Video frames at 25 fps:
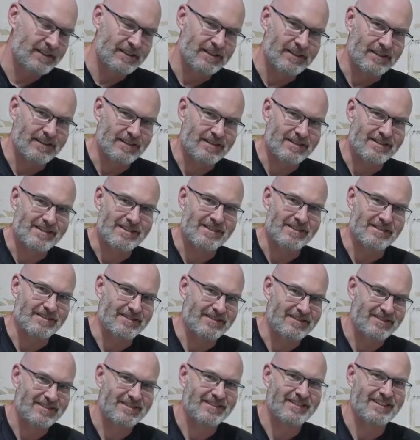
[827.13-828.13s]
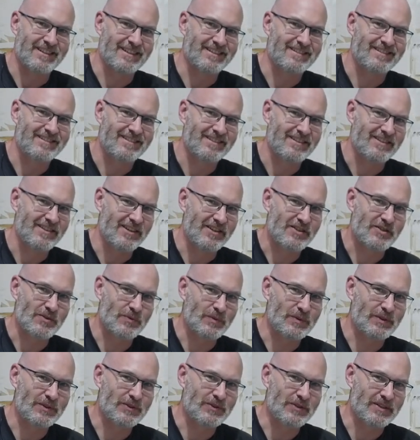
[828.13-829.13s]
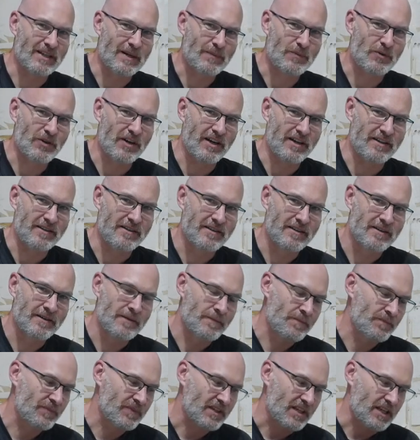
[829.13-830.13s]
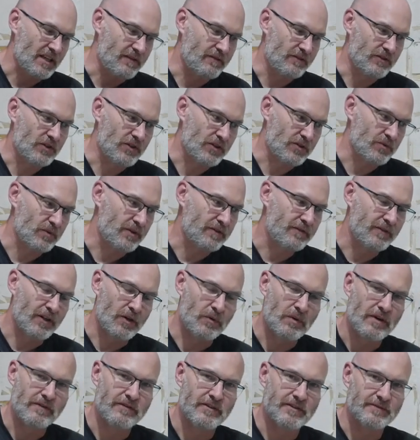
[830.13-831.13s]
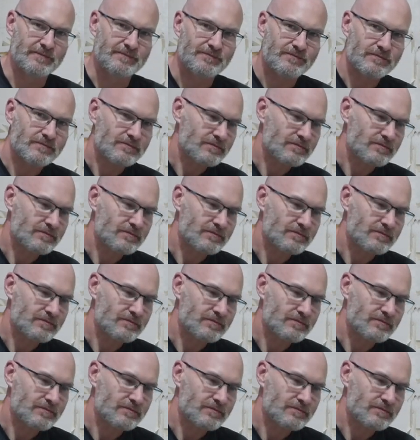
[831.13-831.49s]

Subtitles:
and yeah, it's a really good upgrade. If you've got a Reflow oven